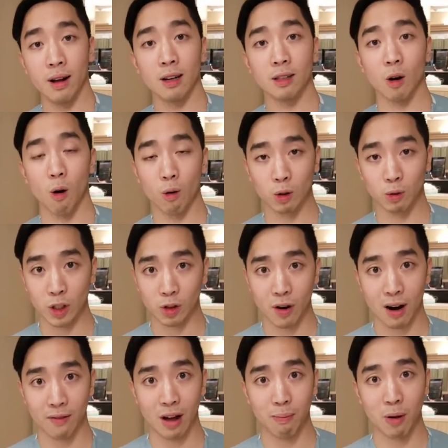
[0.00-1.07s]
So always risk
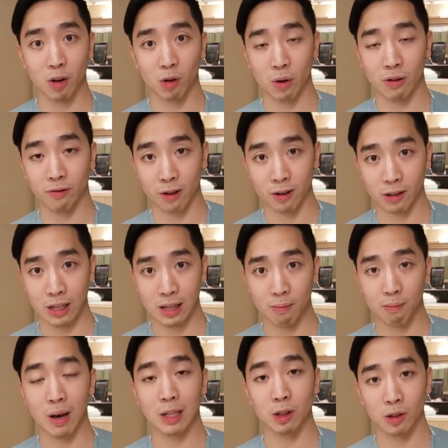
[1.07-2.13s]
stratify patients when you first see them,
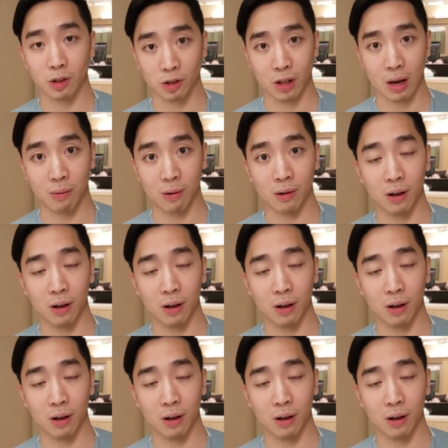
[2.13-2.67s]
make sure they're stable.